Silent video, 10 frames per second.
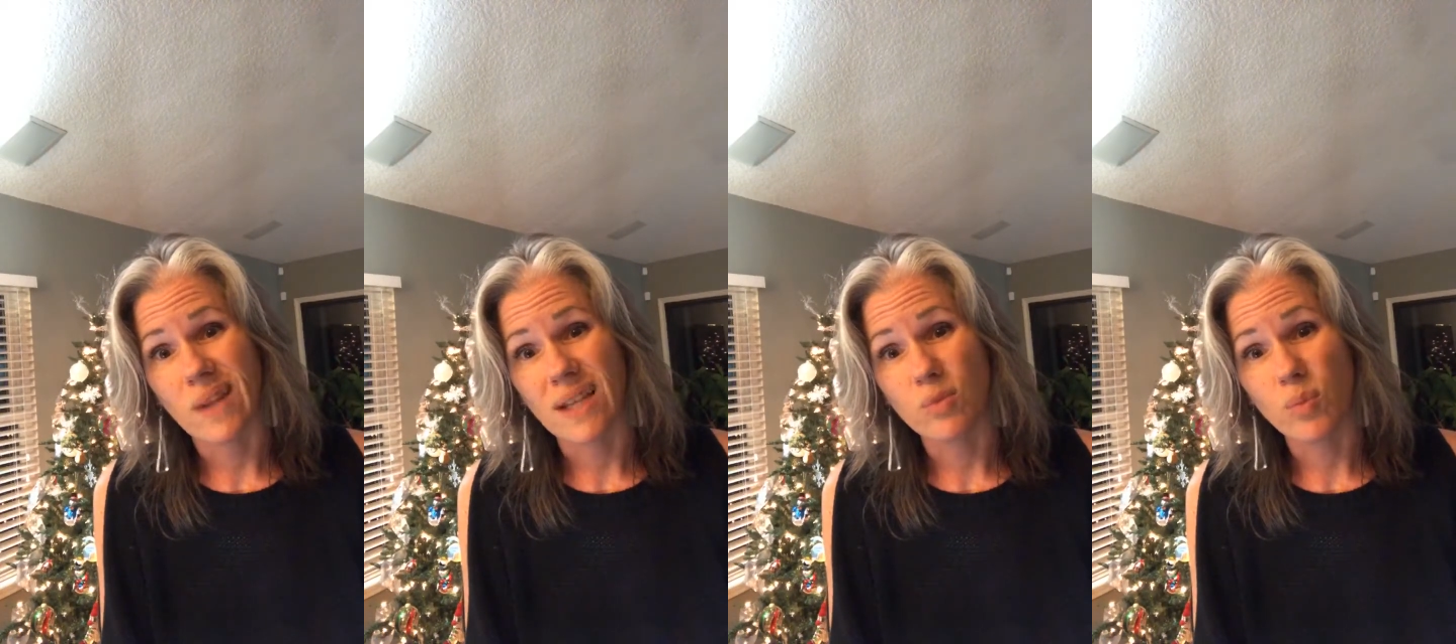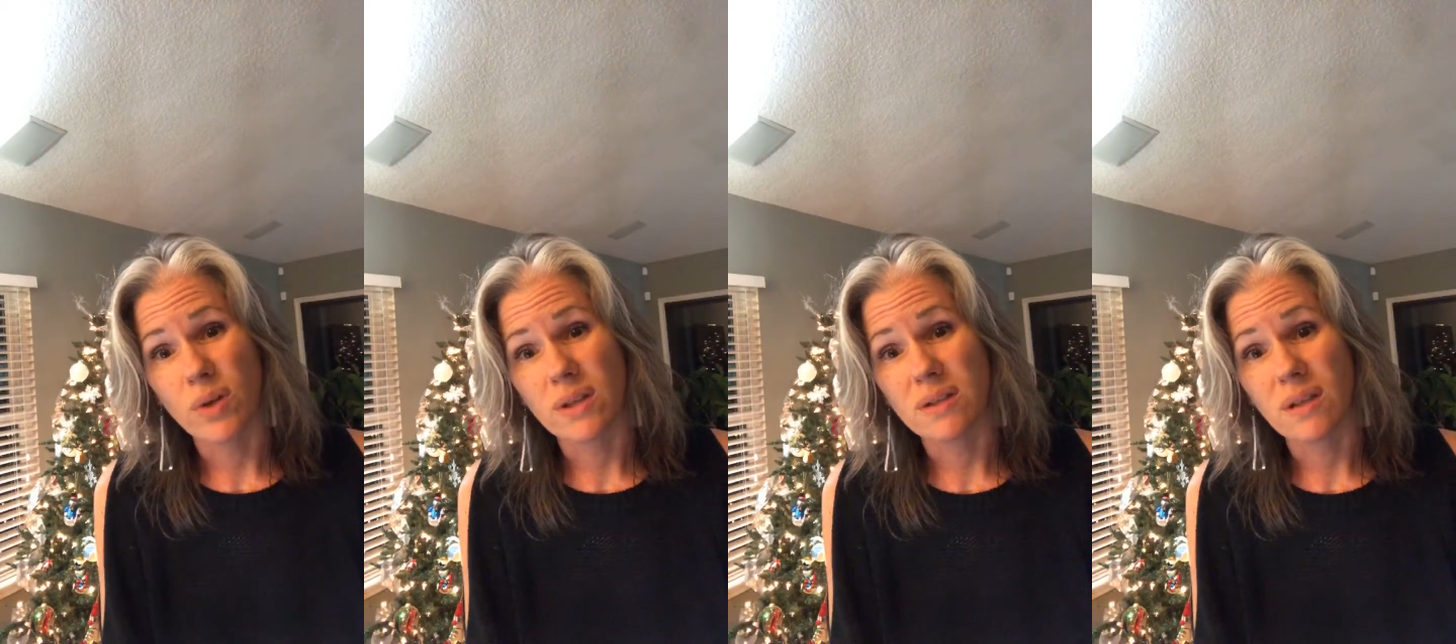That's
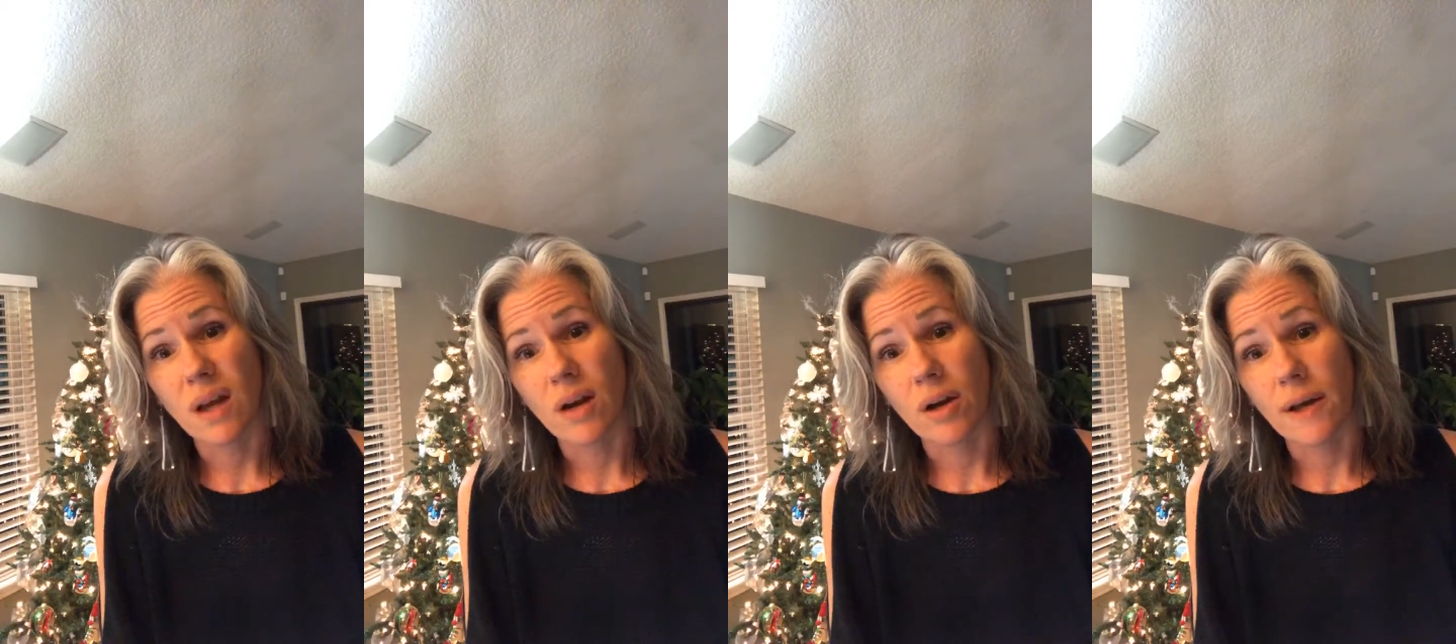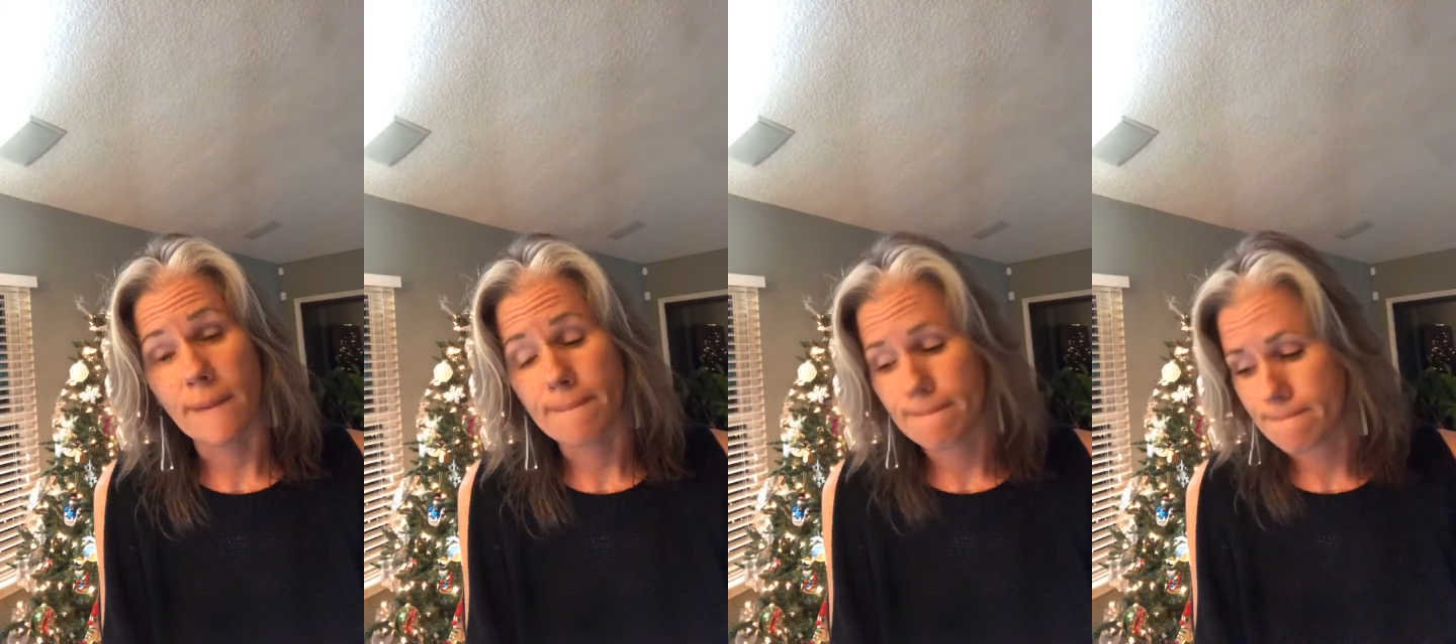pretty scary.
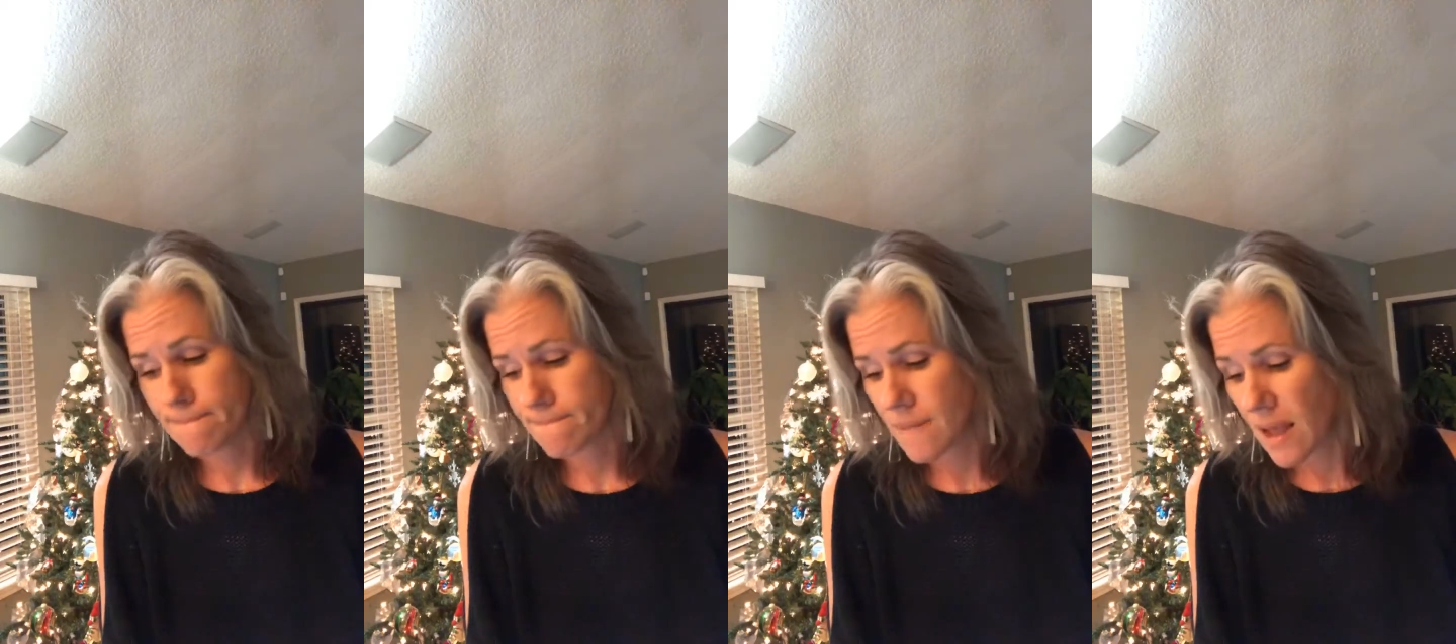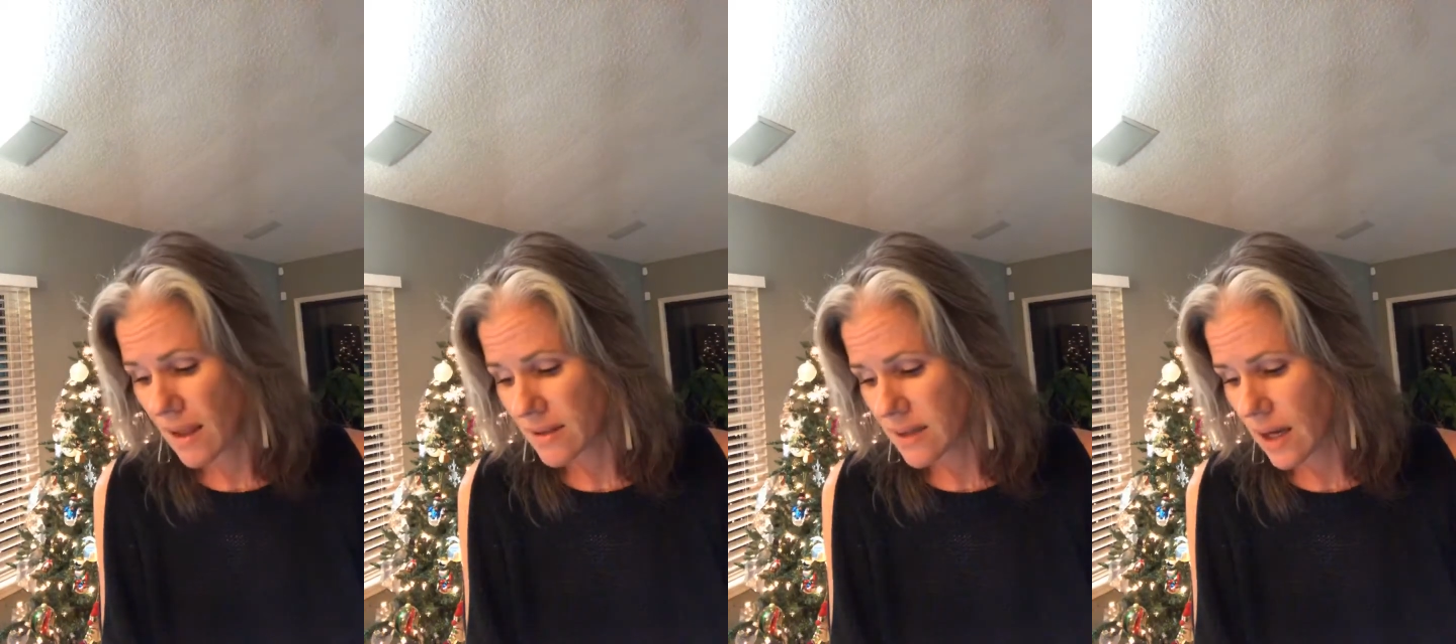
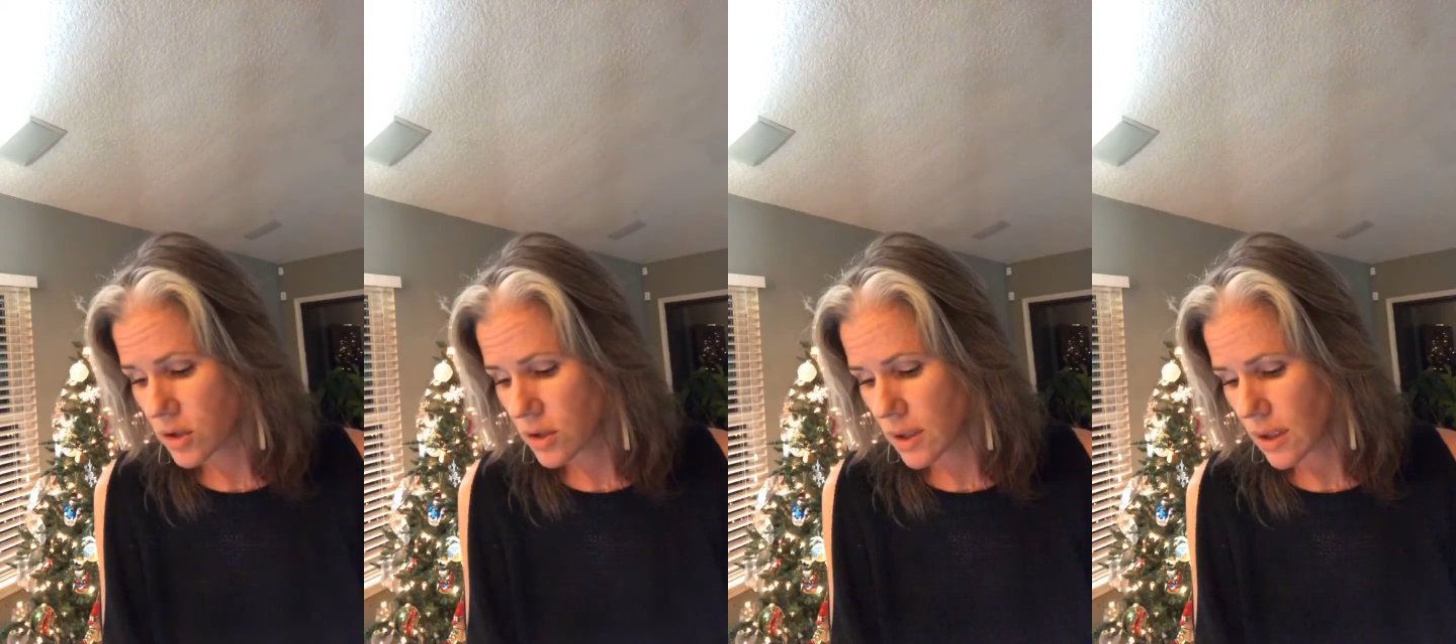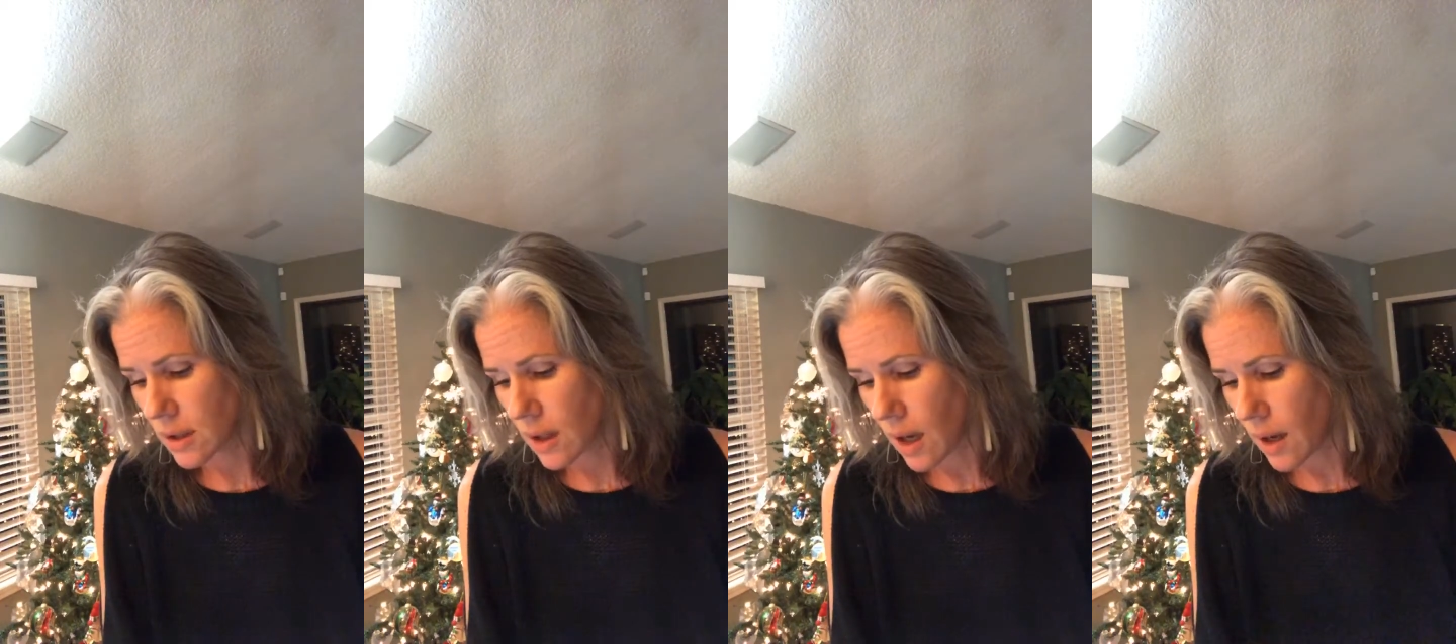That's
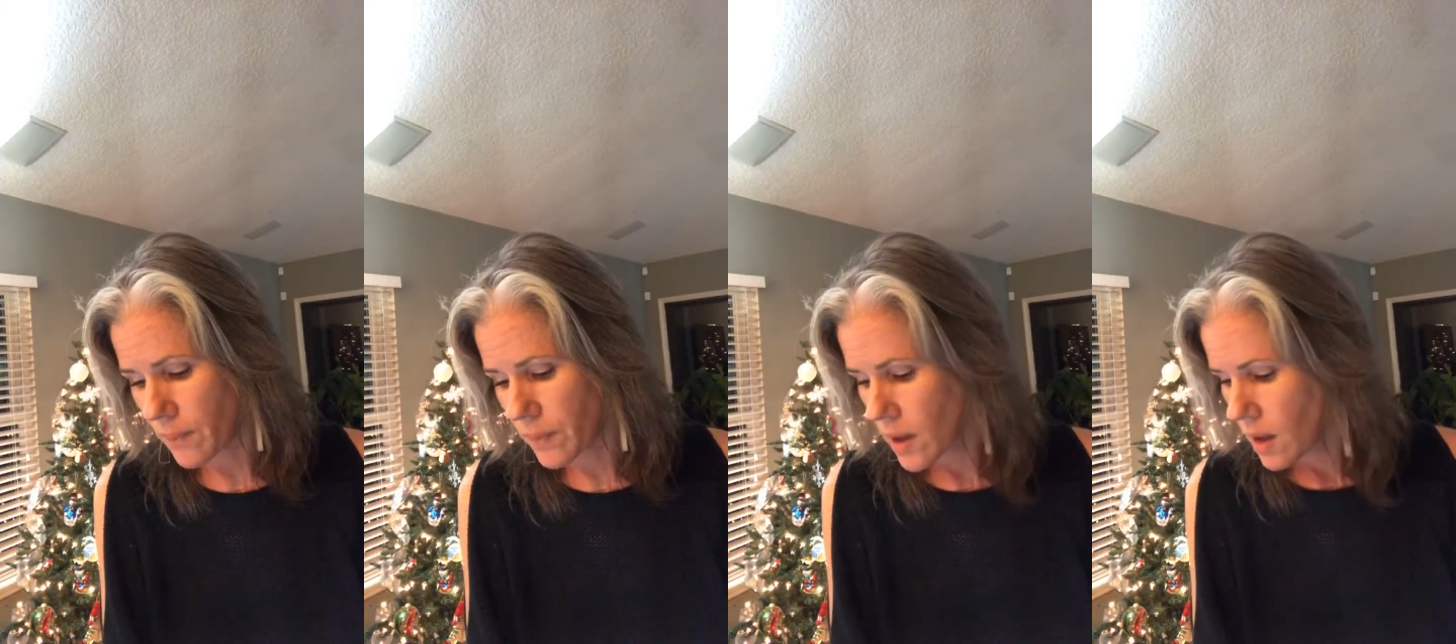actually um,